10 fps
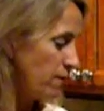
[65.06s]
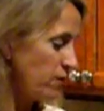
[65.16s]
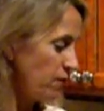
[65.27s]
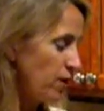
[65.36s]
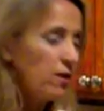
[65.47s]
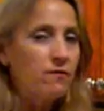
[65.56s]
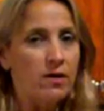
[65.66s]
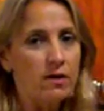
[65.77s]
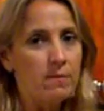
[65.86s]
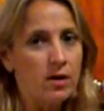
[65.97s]
you don't have to fill it
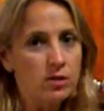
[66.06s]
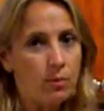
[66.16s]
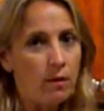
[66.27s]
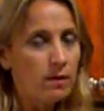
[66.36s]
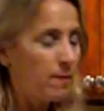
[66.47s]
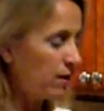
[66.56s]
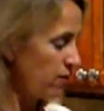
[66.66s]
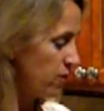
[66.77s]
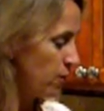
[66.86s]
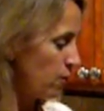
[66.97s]
very much, probably about
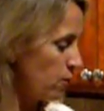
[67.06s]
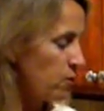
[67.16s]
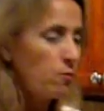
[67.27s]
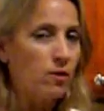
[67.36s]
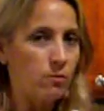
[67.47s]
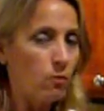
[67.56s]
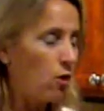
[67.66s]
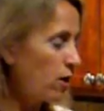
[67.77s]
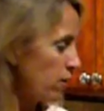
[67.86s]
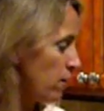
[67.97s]
a third with
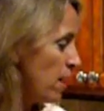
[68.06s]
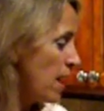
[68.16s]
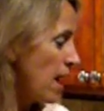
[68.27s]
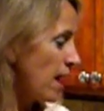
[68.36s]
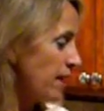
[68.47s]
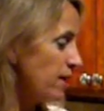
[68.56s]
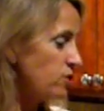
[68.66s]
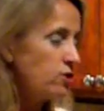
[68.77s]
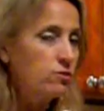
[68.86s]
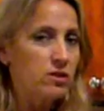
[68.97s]
water, and
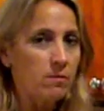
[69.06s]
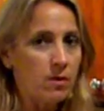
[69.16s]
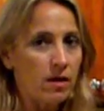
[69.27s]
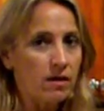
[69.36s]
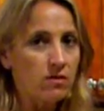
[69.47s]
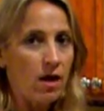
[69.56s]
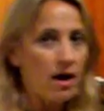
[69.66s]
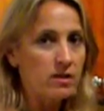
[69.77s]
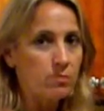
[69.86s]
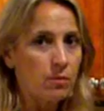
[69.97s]
get you some kind of
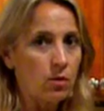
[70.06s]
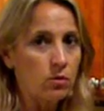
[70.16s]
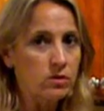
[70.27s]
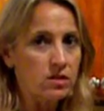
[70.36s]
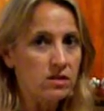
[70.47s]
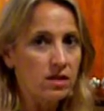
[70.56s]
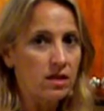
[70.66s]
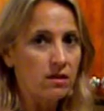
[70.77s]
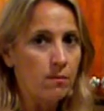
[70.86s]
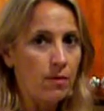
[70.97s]
glass bowl to sit
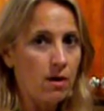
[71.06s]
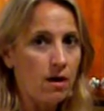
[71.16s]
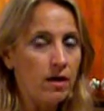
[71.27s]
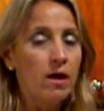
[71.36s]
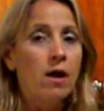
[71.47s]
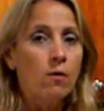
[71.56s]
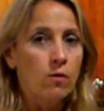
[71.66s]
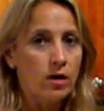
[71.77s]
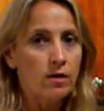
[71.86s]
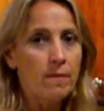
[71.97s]
in the pot.
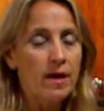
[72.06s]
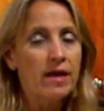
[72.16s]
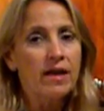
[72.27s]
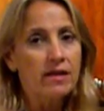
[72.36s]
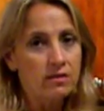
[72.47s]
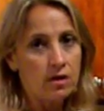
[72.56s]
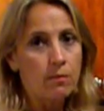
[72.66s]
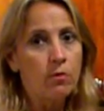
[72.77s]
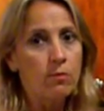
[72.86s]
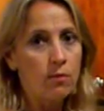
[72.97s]
We're going to make a
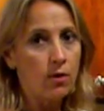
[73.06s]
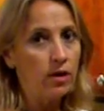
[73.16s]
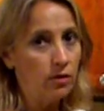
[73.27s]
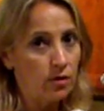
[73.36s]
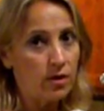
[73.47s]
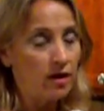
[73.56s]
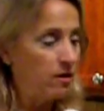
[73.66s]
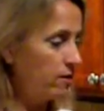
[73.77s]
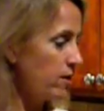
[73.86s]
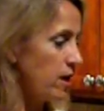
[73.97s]
double boiler
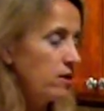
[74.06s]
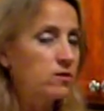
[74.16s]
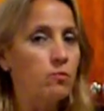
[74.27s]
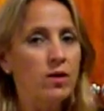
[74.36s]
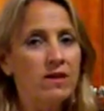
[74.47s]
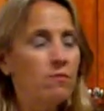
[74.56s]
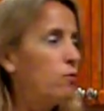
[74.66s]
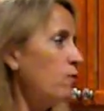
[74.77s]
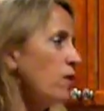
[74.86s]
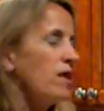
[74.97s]
here because we
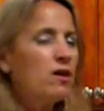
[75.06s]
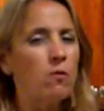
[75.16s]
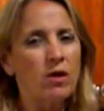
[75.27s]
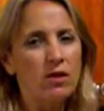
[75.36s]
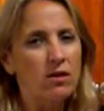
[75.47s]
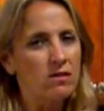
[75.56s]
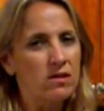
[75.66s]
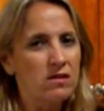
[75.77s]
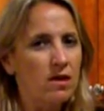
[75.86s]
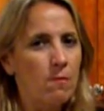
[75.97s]
really don't want to cook
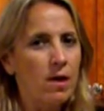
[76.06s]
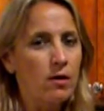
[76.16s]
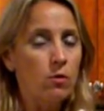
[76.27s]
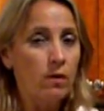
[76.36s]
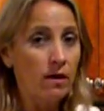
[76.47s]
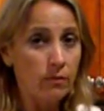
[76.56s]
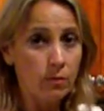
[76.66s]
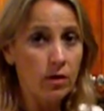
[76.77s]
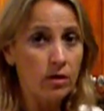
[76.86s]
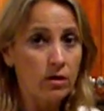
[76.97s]
this in the microwave.
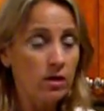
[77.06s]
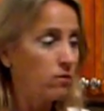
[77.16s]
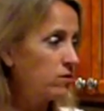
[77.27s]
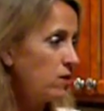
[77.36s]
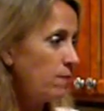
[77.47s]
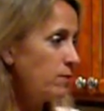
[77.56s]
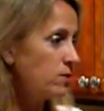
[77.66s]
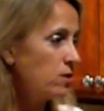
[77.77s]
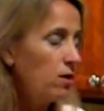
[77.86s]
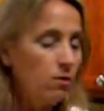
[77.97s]
We want to cook it on top
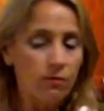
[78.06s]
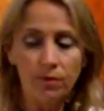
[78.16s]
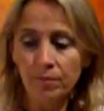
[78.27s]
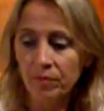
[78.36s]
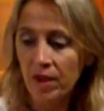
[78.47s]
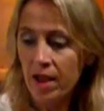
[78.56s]
of the stove.